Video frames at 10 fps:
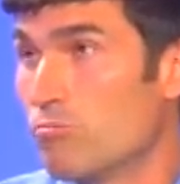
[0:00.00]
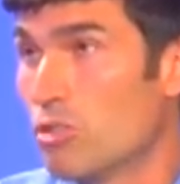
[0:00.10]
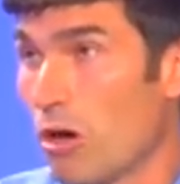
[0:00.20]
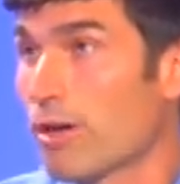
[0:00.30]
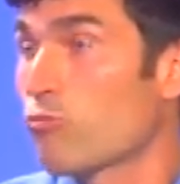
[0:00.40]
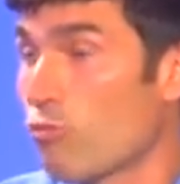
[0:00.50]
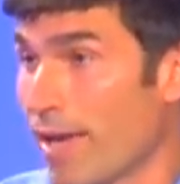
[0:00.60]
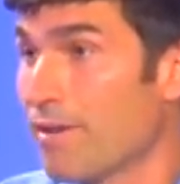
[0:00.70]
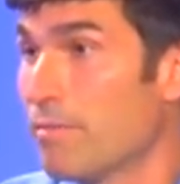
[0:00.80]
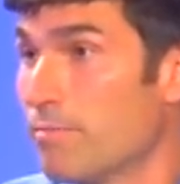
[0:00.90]
dark
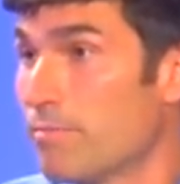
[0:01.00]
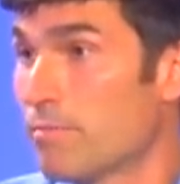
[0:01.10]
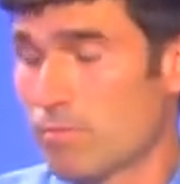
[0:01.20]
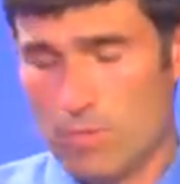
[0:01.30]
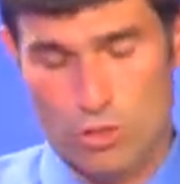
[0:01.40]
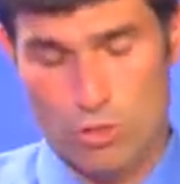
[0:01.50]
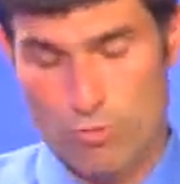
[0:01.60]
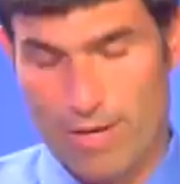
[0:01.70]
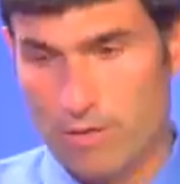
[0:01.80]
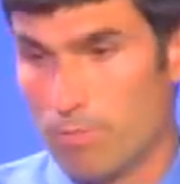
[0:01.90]
red,
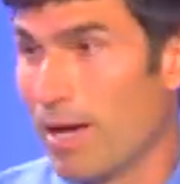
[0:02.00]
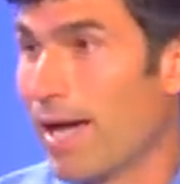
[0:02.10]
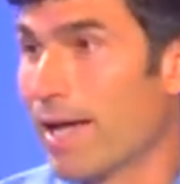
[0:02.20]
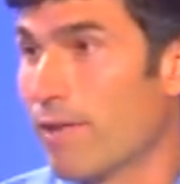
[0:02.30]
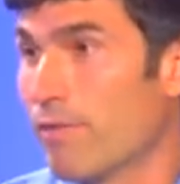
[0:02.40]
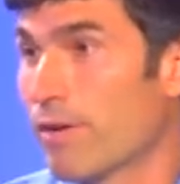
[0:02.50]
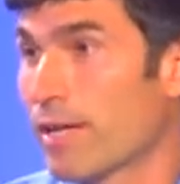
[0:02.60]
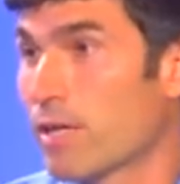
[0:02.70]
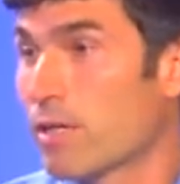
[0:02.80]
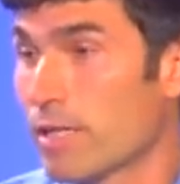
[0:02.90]
surrounded by a very
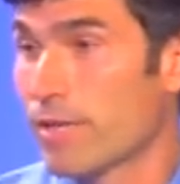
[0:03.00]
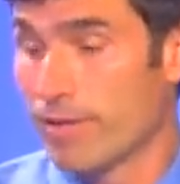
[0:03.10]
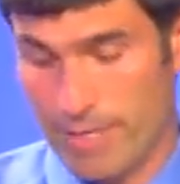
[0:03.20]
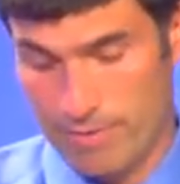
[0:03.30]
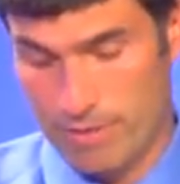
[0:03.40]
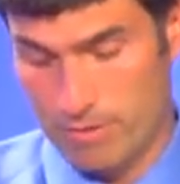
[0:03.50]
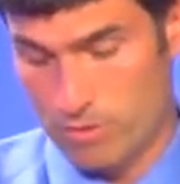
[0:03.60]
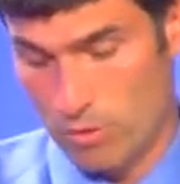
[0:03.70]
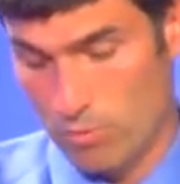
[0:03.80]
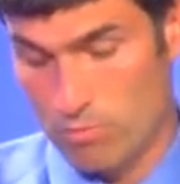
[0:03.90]
clear area,
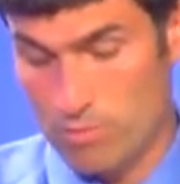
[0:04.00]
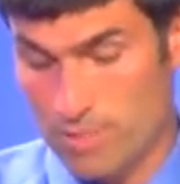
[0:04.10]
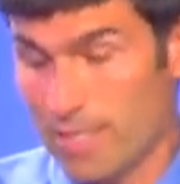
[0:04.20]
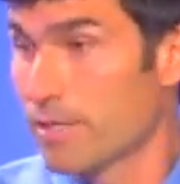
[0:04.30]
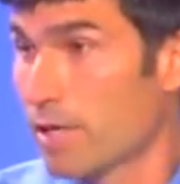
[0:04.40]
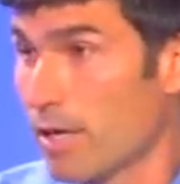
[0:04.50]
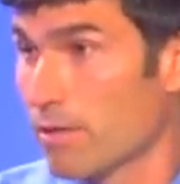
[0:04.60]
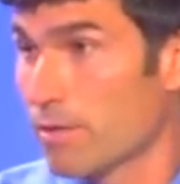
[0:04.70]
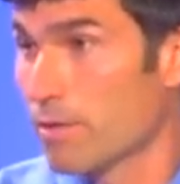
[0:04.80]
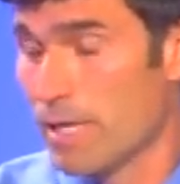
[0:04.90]
so skin
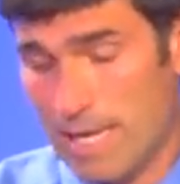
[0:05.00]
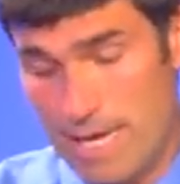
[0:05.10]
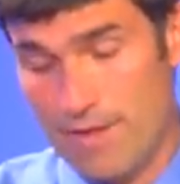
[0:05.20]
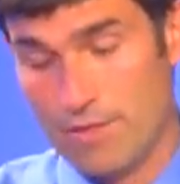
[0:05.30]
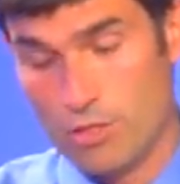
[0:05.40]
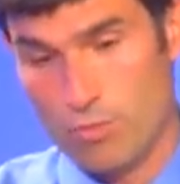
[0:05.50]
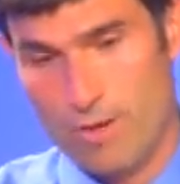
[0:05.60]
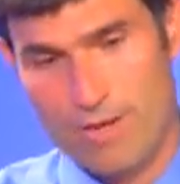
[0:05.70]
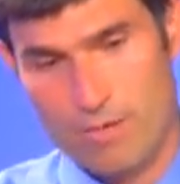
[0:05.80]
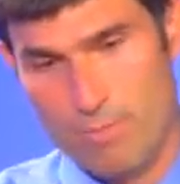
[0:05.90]
colored, and then
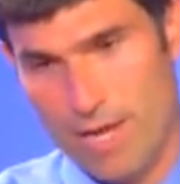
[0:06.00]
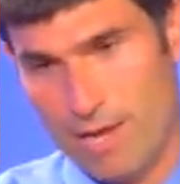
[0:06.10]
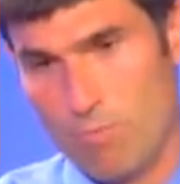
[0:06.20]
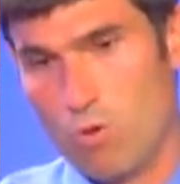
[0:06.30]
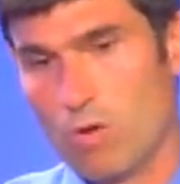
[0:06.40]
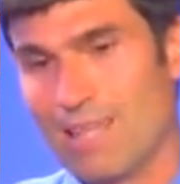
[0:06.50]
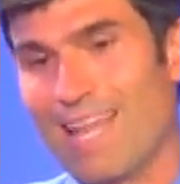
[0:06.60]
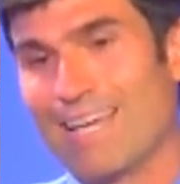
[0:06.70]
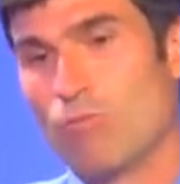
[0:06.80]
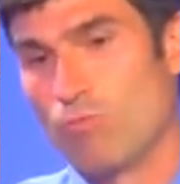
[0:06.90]
surrounded by a more
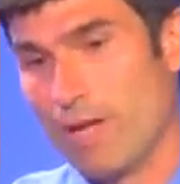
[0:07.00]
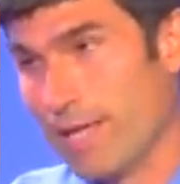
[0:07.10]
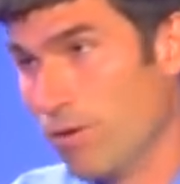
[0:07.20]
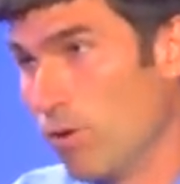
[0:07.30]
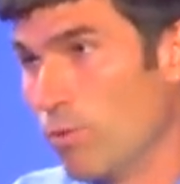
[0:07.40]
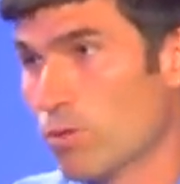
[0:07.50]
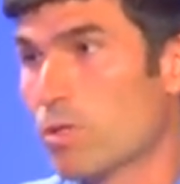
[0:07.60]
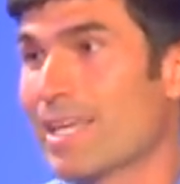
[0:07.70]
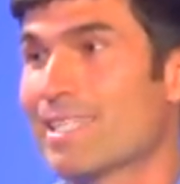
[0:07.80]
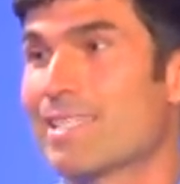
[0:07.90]
light red,
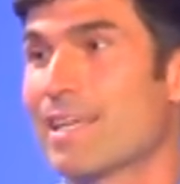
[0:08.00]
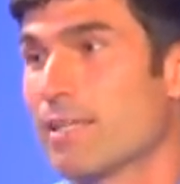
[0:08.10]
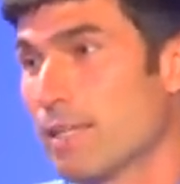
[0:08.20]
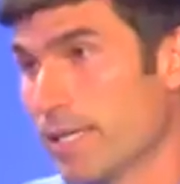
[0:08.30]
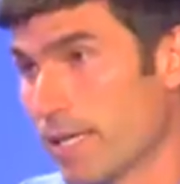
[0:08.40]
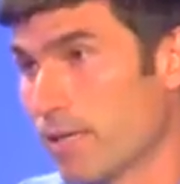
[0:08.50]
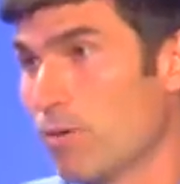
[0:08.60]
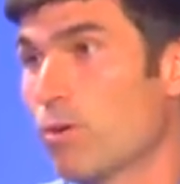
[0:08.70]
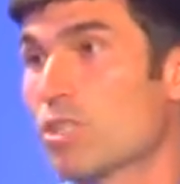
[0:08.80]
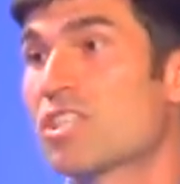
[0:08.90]
almost like cellulitic
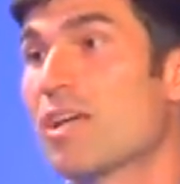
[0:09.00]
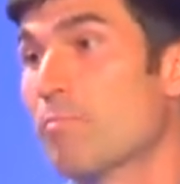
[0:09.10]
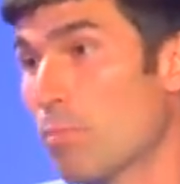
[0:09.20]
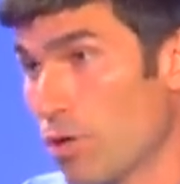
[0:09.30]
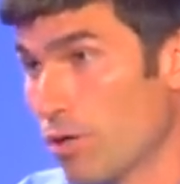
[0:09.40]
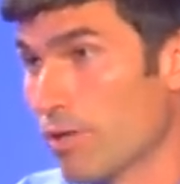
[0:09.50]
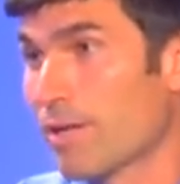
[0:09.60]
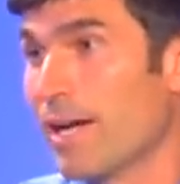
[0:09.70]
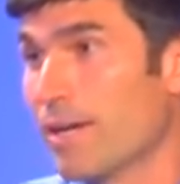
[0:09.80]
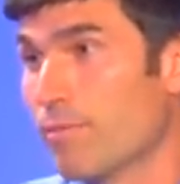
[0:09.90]
or sunburn
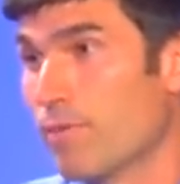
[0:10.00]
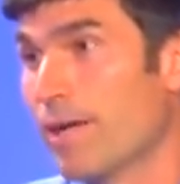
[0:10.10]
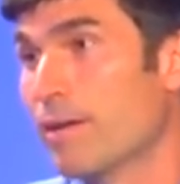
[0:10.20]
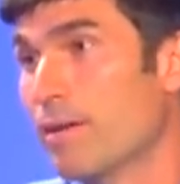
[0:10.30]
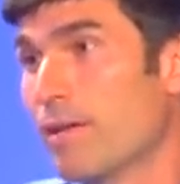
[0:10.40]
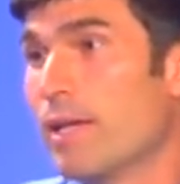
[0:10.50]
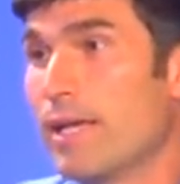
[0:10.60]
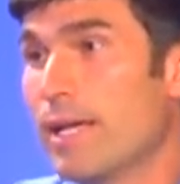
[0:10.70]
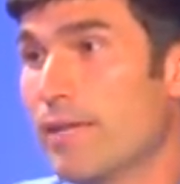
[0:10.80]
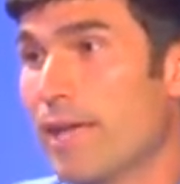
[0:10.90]
kind of red.
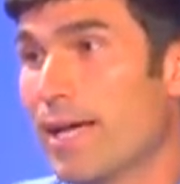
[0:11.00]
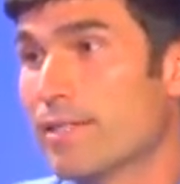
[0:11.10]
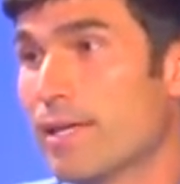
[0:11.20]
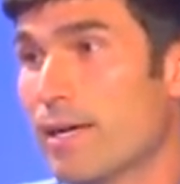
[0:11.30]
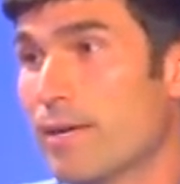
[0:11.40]
And that. we uh,